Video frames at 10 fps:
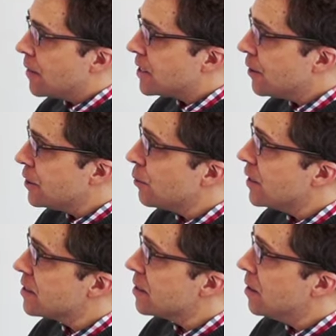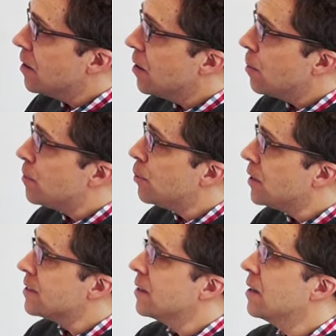The territories
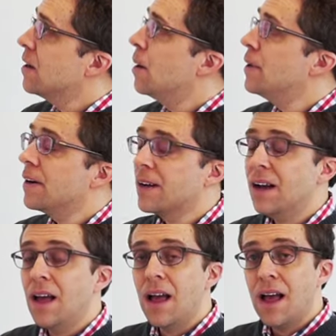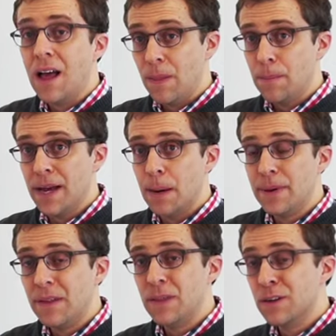put America on the
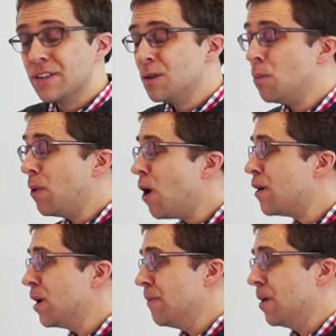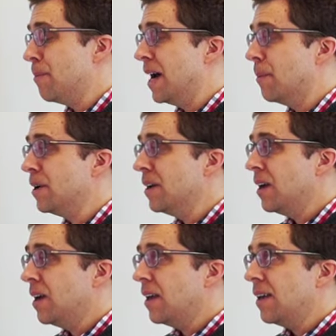map, and they're still part of our map,
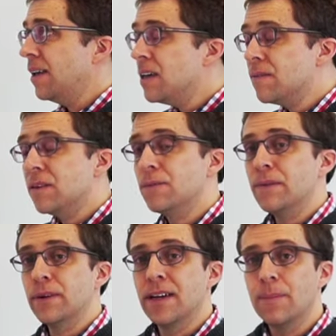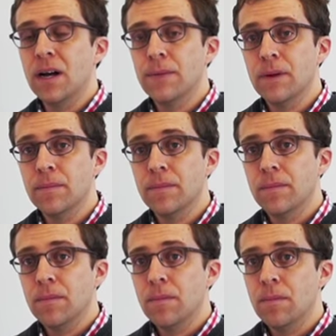even if we forget about them.
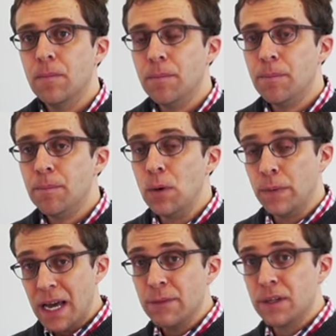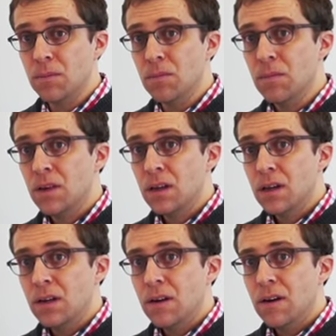But without them,
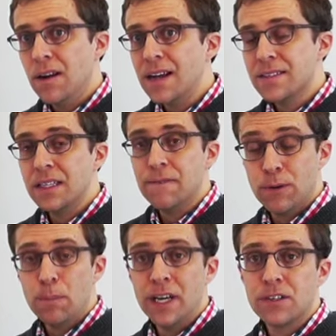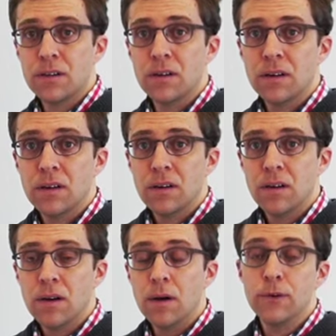you're not seeing the full picture
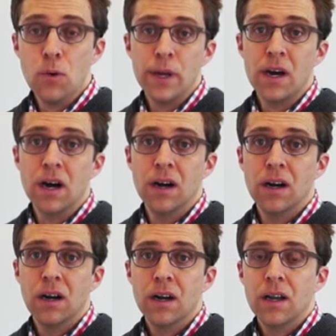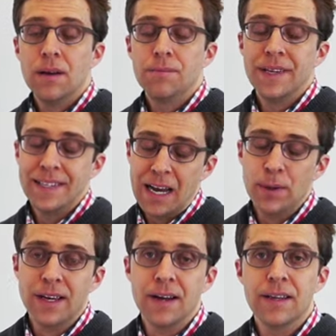who we are, and how
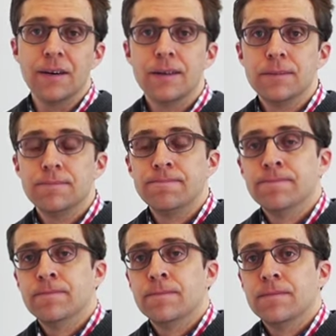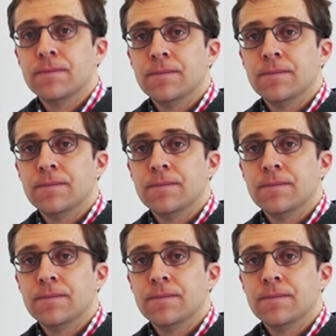we got here.